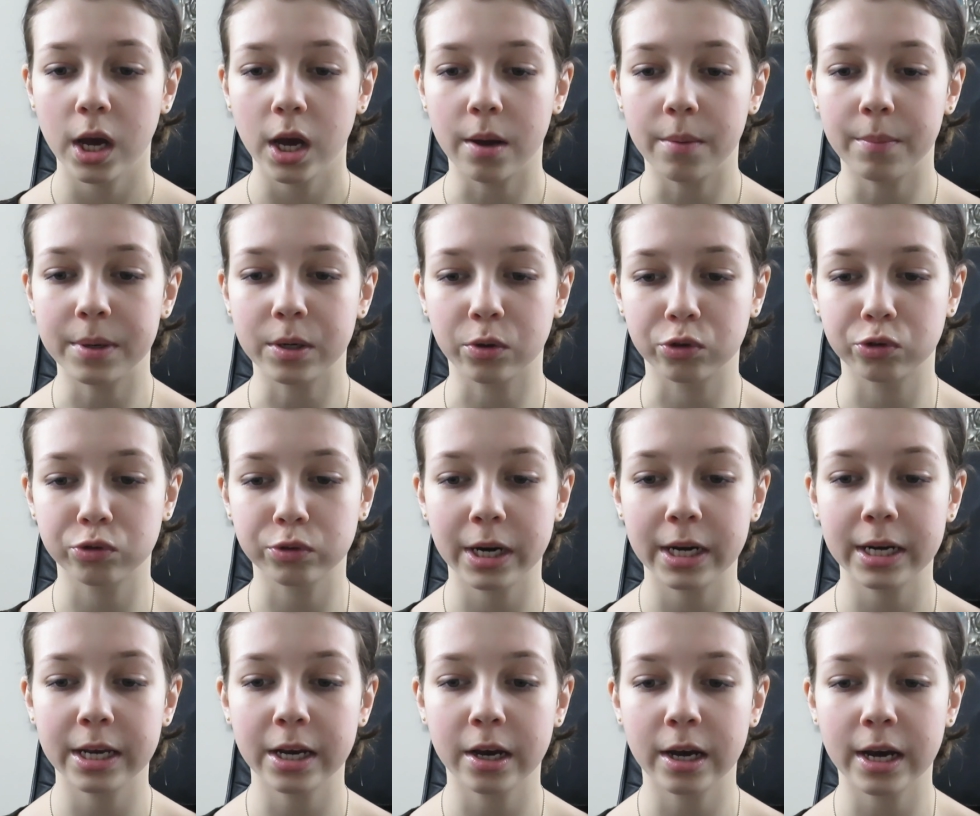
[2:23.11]
in
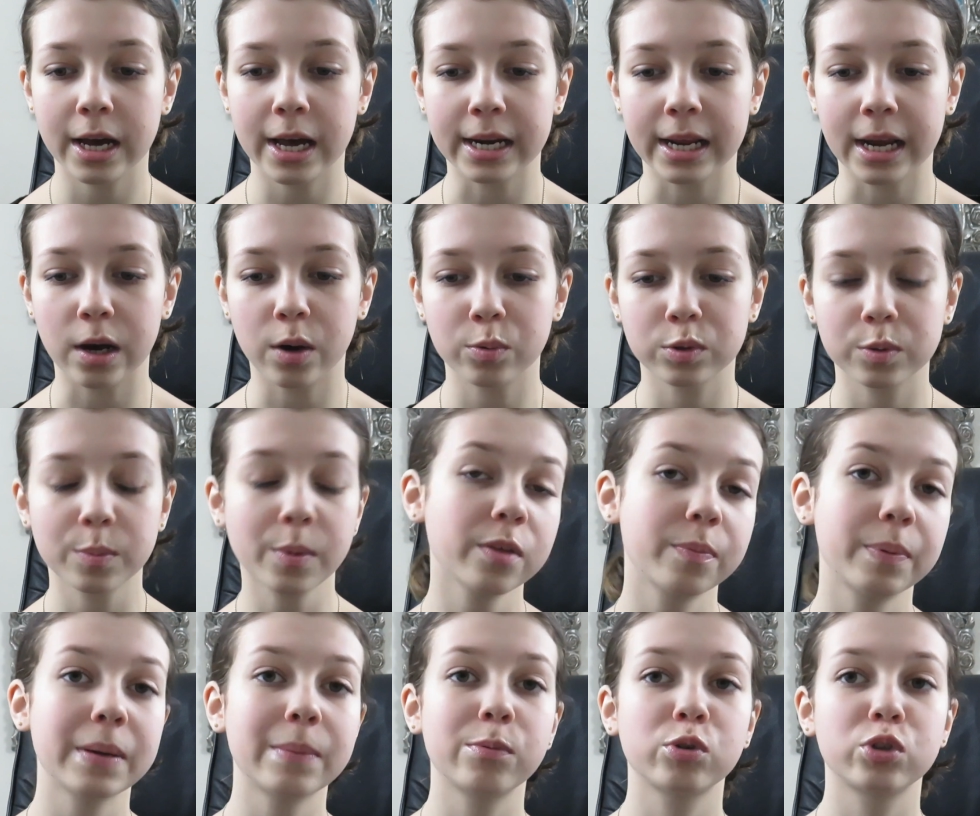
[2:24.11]
Australia, and it helps some
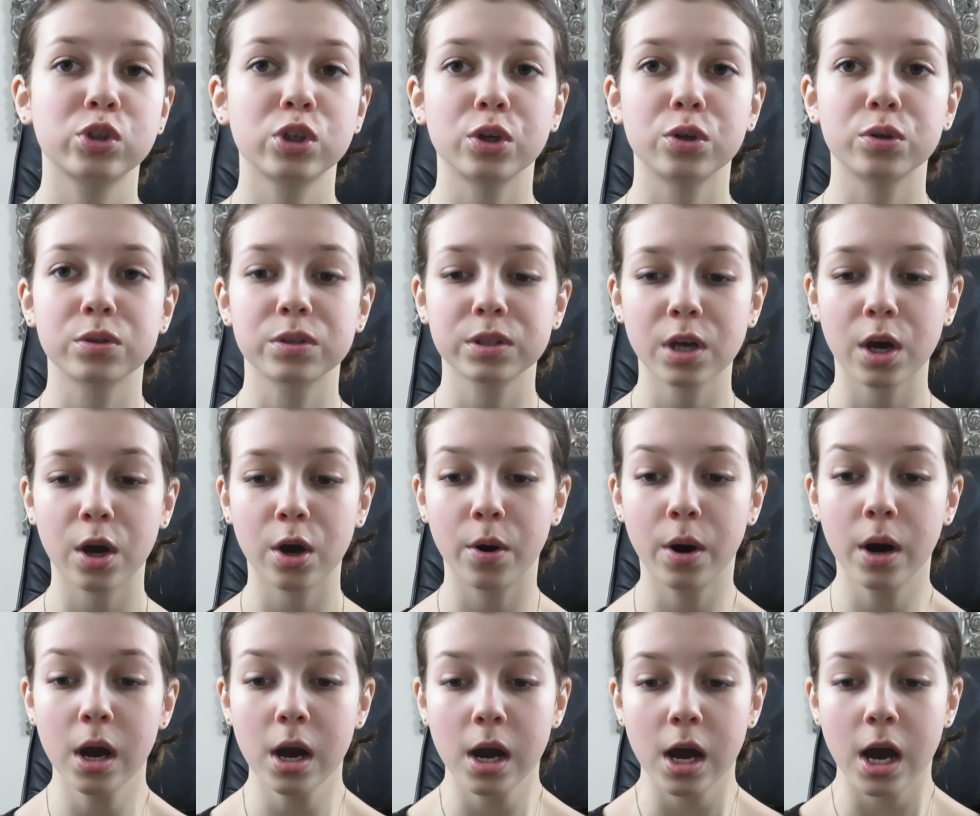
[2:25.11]
other people too,
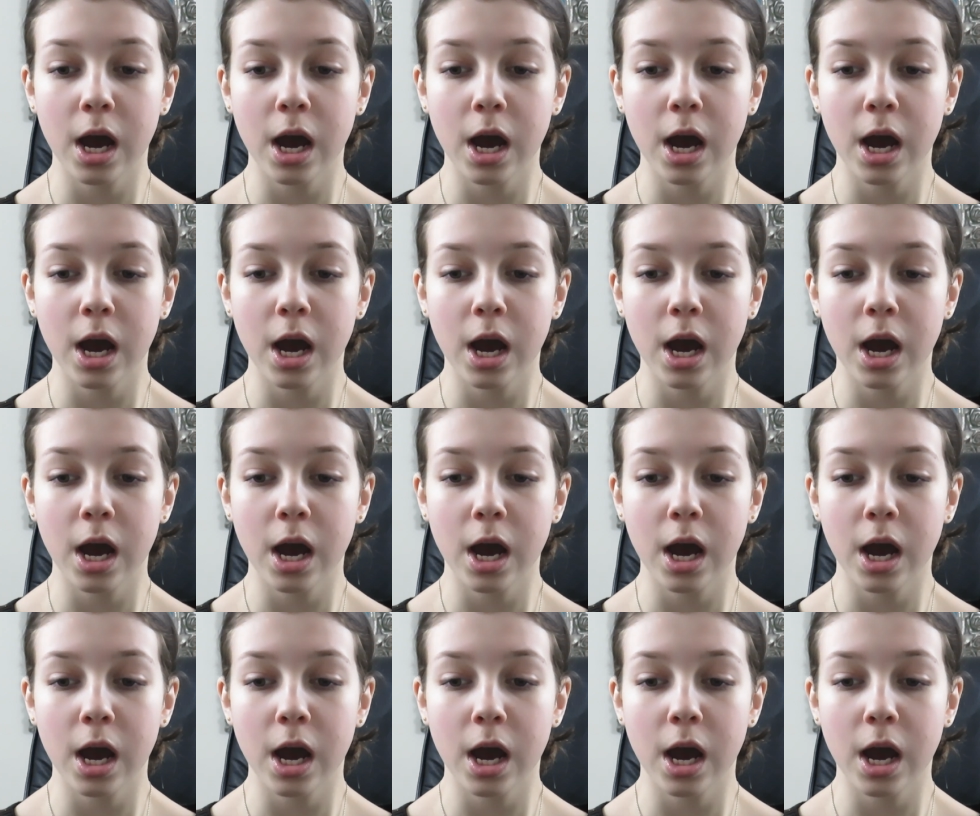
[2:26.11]
so